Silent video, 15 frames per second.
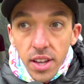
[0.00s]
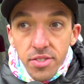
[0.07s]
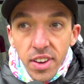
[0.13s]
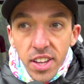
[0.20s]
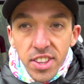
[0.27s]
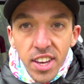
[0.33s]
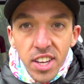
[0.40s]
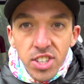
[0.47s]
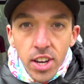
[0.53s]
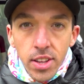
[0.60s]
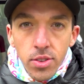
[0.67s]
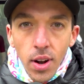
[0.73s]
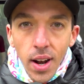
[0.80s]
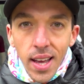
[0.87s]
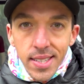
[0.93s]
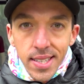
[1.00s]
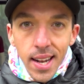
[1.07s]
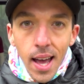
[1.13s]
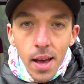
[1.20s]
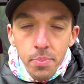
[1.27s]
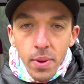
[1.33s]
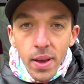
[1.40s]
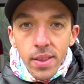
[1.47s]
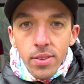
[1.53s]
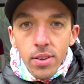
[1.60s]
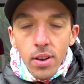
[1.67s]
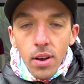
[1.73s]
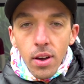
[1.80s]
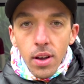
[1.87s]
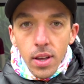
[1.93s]
advantage at the last lap and
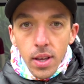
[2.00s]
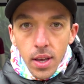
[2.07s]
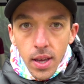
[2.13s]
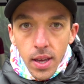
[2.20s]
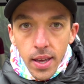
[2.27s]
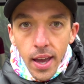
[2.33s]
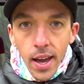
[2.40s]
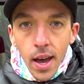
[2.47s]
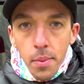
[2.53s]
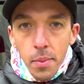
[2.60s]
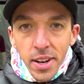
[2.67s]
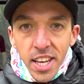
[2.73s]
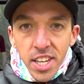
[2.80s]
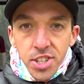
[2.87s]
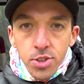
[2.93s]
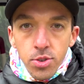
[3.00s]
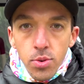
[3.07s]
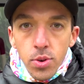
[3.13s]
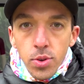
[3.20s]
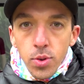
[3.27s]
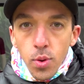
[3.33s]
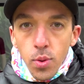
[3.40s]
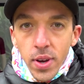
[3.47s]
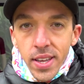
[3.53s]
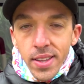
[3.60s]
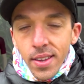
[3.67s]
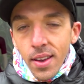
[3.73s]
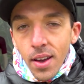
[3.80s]
yeah, I managed to to win.